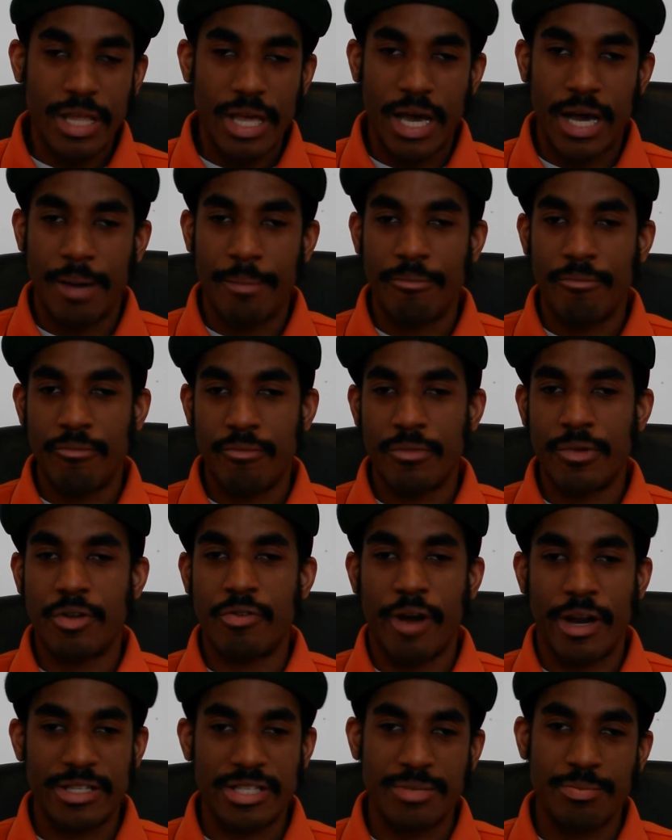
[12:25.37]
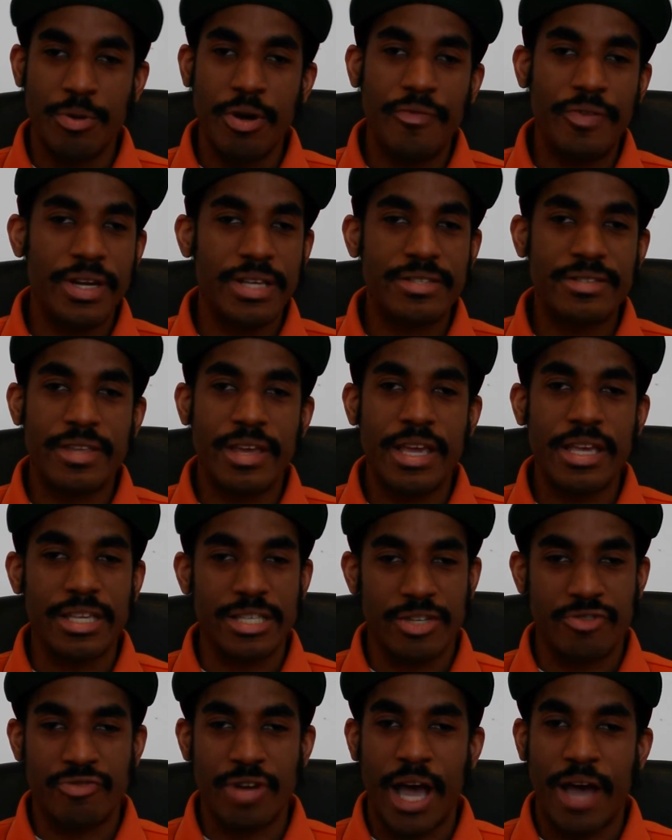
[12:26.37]
Um, Christ is moving this thing.
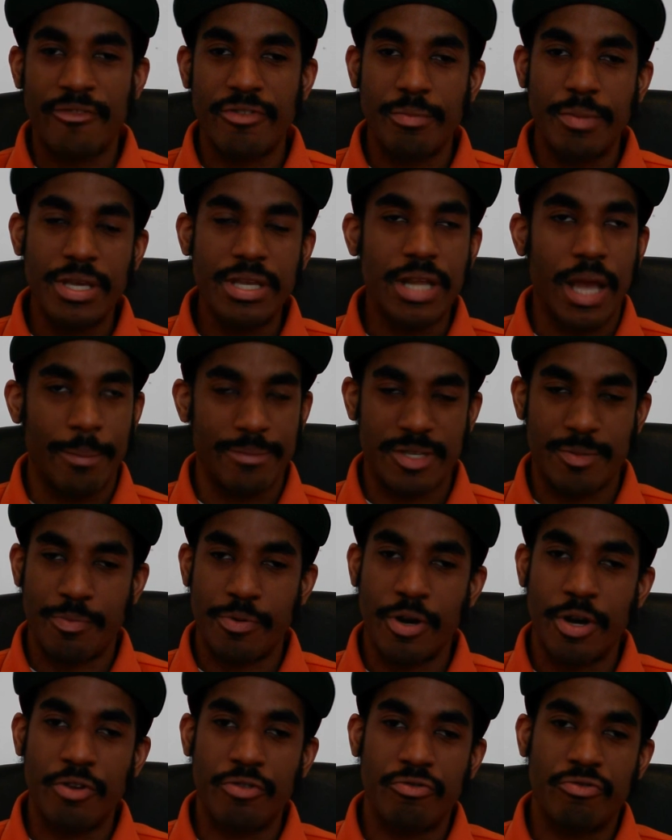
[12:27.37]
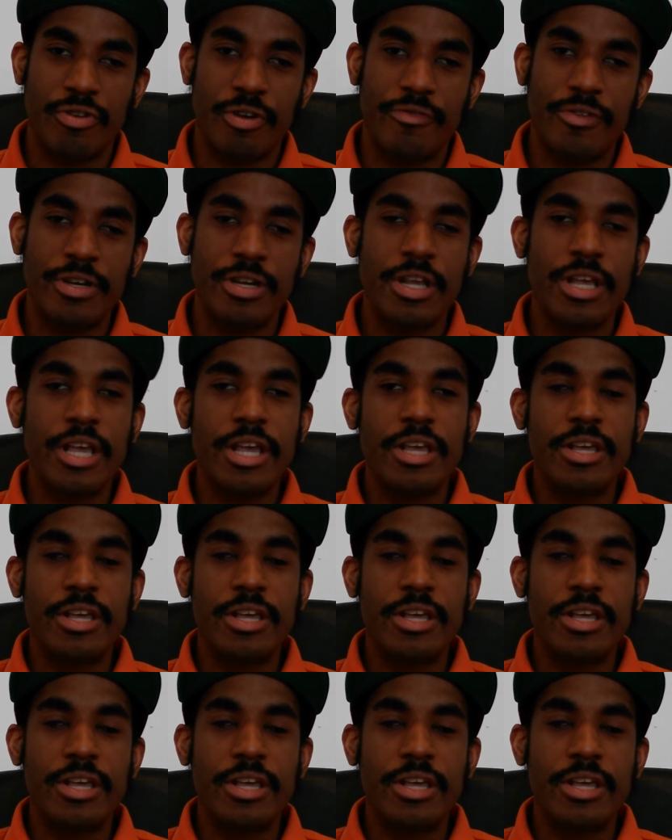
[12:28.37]
He's driving me. I'm spirit-driven.